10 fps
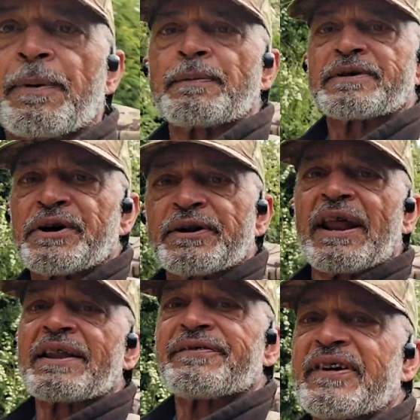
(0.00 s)
probably do
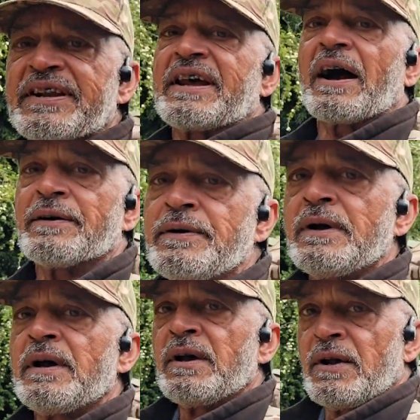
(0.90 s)
another video
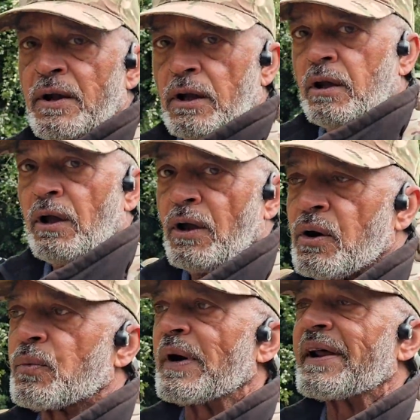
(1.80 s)

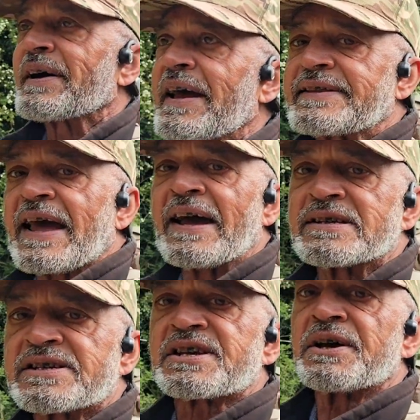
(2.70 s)
when I get
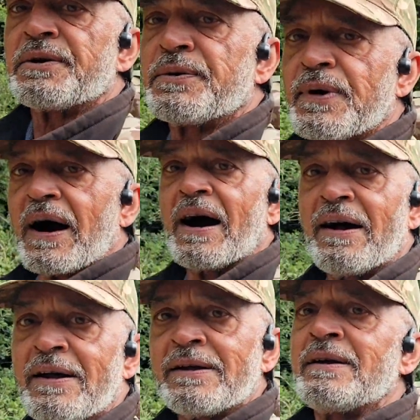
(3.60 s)
down
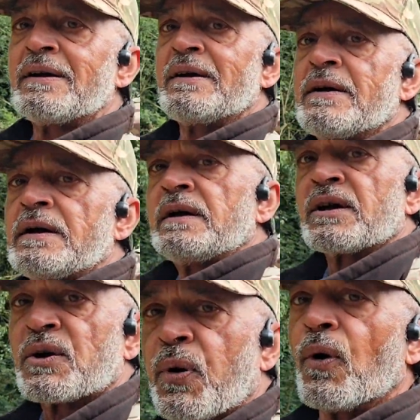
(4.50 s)
to
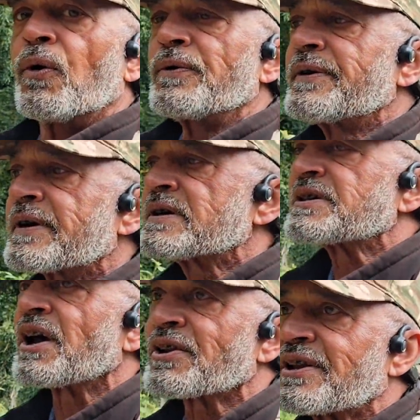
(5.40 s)
Quorn,
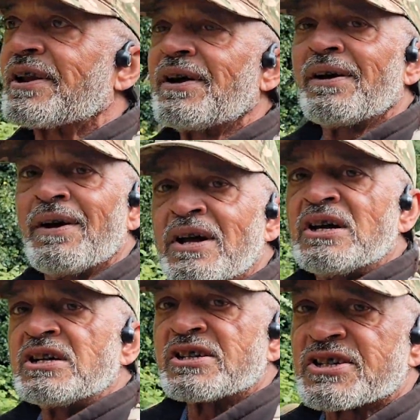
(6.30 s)
because I
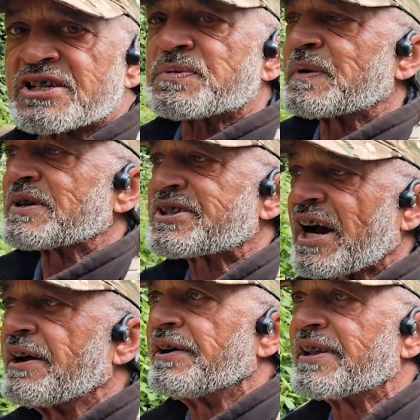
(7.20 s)
just want to
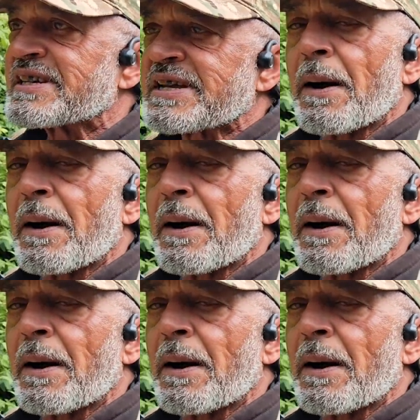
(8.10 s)
show you this